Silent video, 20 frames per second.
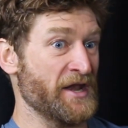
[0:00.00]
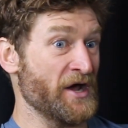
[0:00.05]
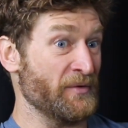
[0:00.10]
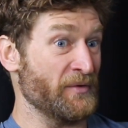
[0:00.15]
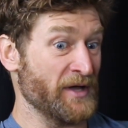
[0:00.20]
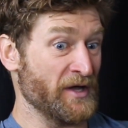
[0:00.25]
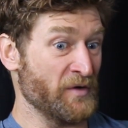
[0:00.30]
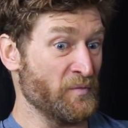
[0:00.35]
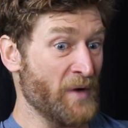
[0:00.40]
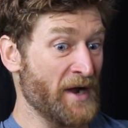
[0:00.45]

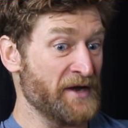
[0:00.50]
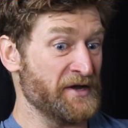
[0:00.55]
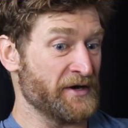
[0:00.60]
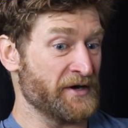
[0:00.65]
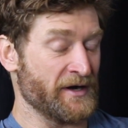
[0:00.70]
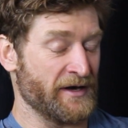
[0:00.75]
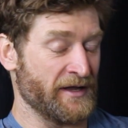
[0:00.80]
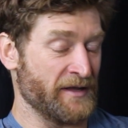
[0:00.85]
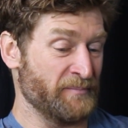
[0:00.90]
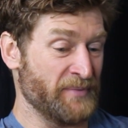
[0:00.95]
knowing when you're
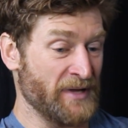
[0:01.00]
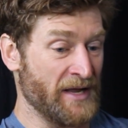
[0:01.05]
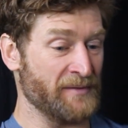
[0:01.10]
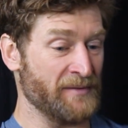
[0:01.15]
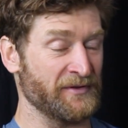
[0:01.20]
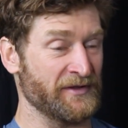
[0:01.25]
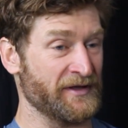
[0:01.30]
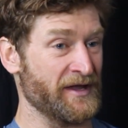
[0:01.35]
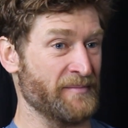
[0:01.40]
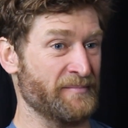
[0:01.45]
going to be
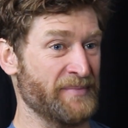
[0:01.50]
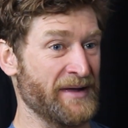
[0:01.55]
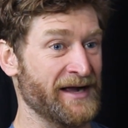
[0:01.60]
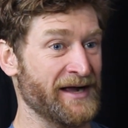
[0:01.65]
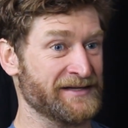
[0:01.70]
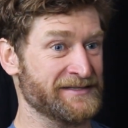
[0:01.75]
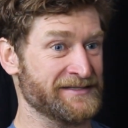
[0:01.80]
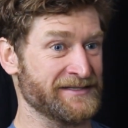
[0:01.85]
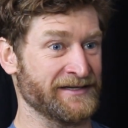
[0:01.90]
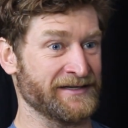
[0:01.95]
able to get
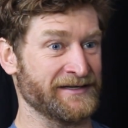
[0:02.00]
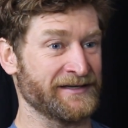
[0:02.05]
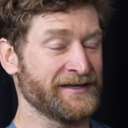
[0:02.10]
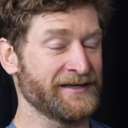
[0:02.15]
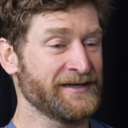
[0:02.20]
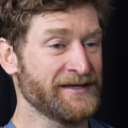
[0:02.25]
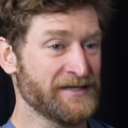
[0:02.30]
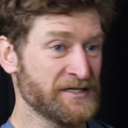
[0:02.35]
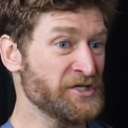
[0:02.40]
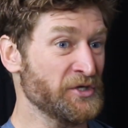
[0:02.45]
back to
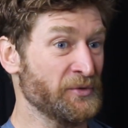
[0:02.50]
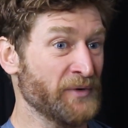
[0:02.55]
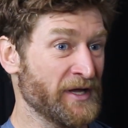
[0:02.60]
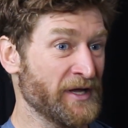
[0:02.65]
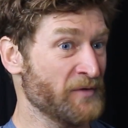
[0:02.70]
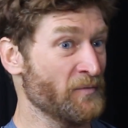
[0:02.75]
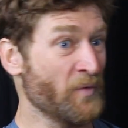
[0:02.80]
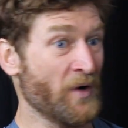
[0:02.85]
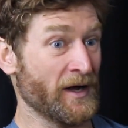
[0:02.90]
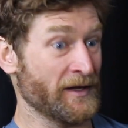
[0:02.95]

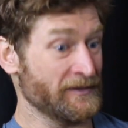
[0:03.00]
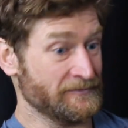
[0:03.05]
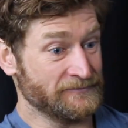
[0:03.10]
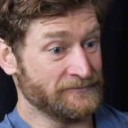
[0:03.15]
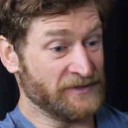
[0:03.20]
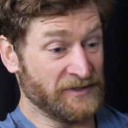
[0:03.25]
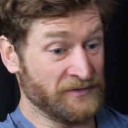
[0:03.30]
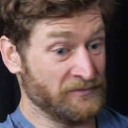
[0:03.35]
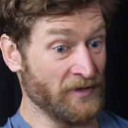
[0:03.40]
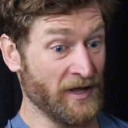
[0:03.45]
doing what
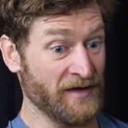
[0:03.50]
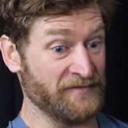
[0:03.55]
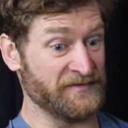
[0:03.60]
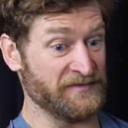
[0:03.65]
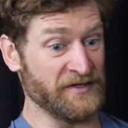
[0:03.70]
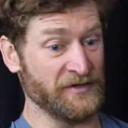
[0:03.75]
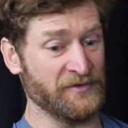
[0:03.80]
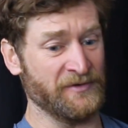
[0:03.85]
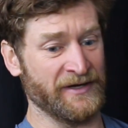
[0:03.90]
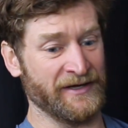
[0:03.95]
you love
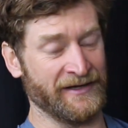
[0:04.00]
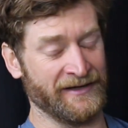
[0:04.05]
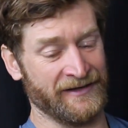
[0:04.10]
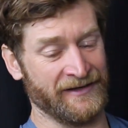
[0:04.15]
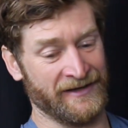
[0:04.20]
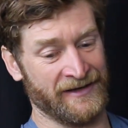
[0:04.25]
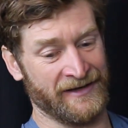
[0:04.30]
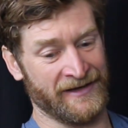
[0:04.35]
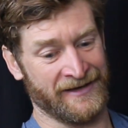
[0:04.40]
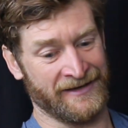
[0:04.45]
doing
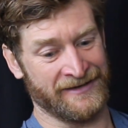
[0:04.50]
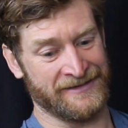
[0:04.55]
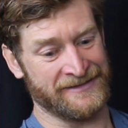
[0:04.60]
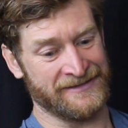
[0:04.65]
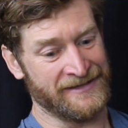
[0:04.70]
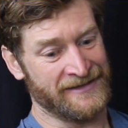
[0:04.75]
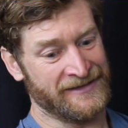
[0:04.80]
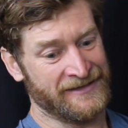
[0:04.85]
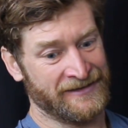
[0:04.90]
and